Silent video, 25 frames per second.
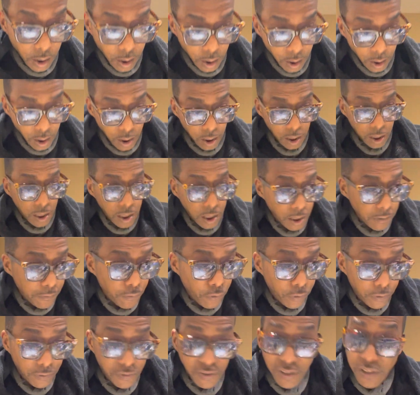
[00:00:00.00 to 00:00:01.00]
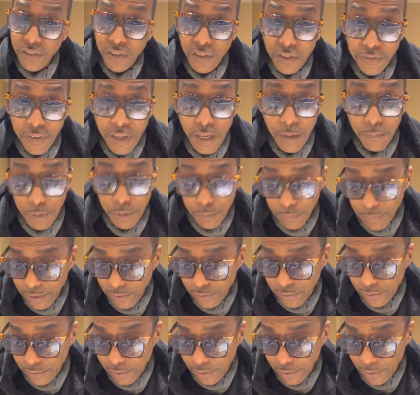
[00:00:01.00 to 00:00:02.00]
the fourth season of Family
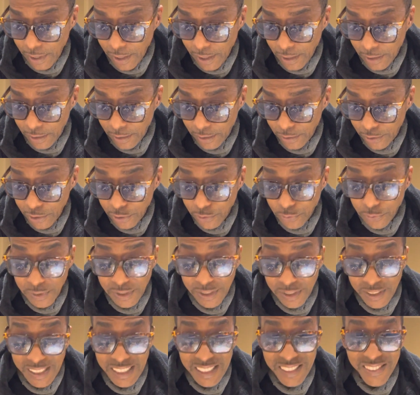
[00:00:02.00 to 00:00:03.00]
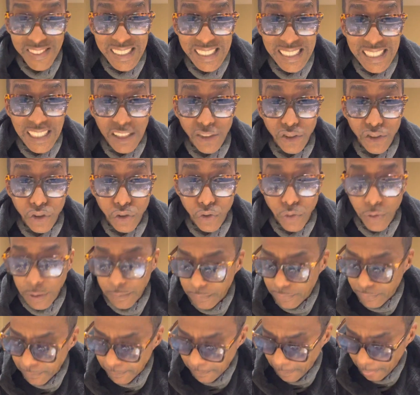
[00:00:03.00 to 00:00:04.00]
Business, and I just received 6 scripts.